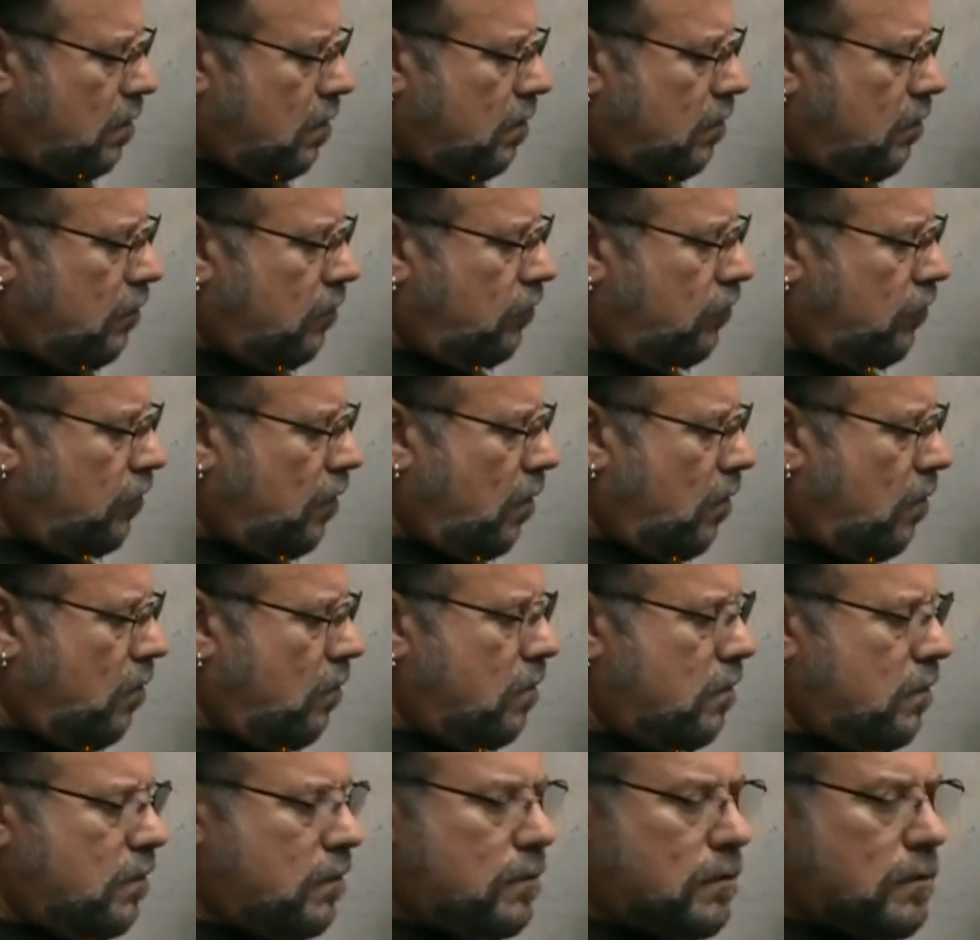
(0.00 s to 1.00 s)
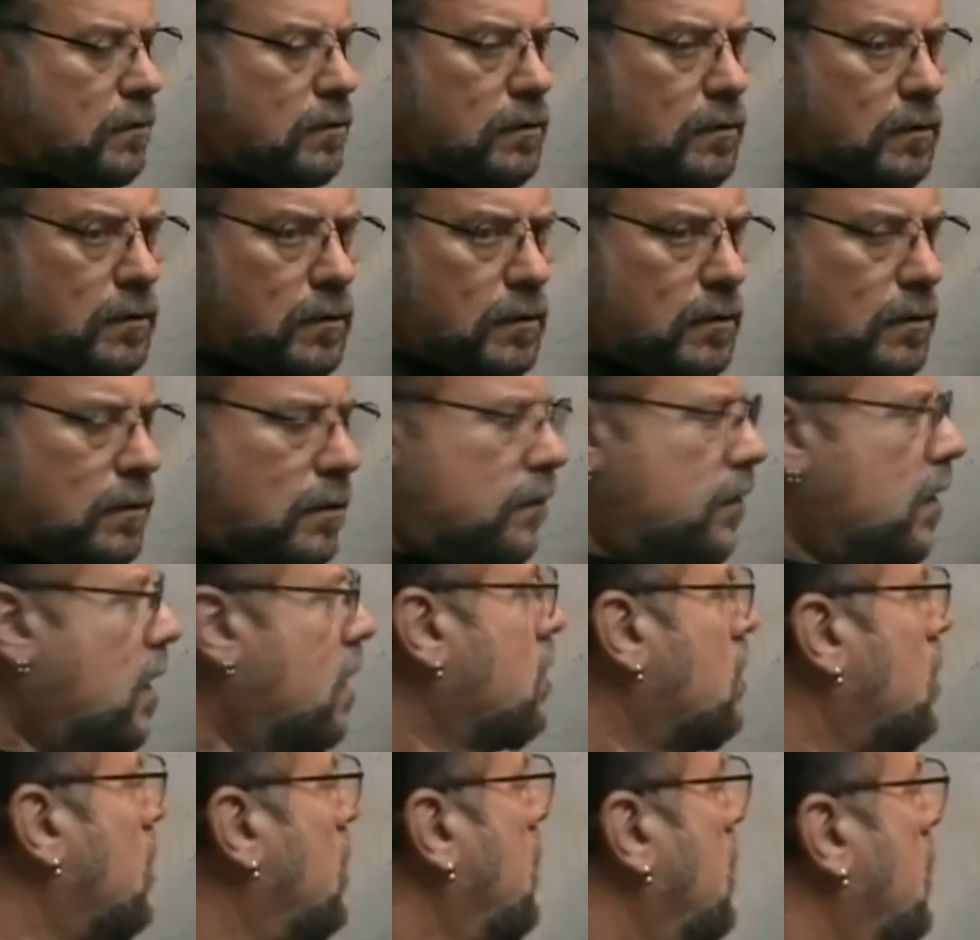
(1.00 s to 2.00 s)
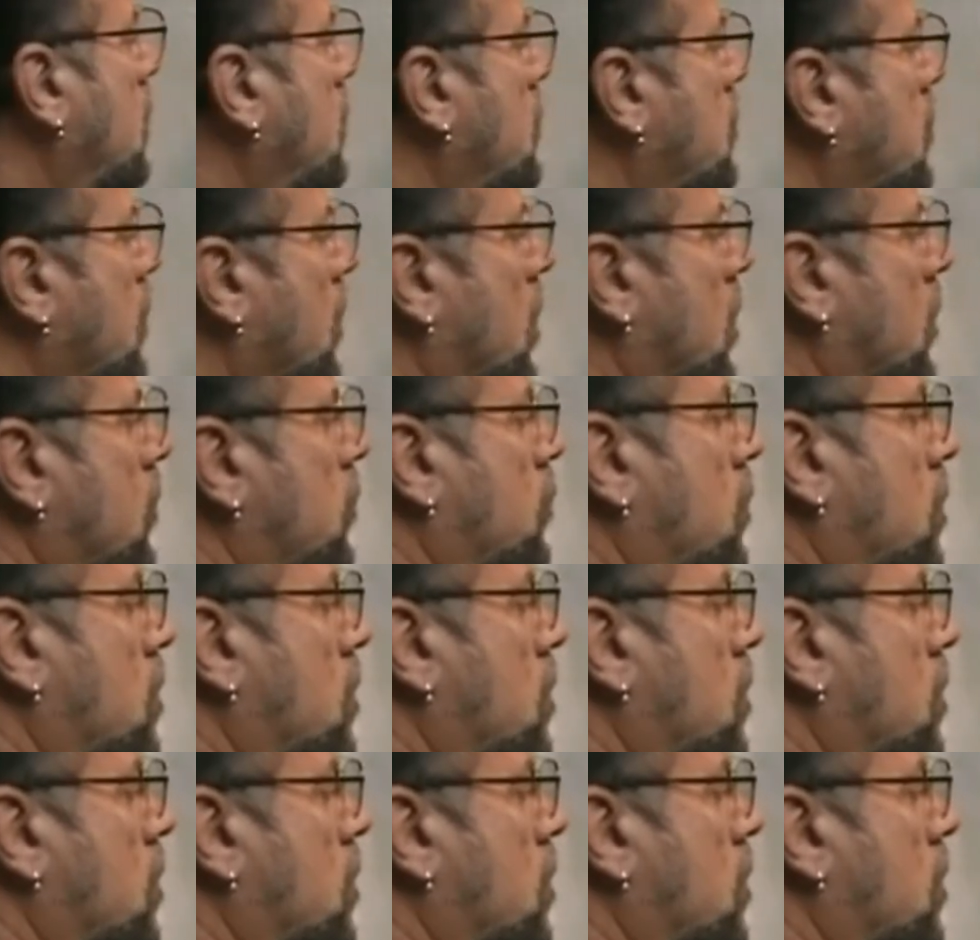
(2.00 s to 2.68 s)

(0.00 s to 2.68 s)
So, without cleaning the brush,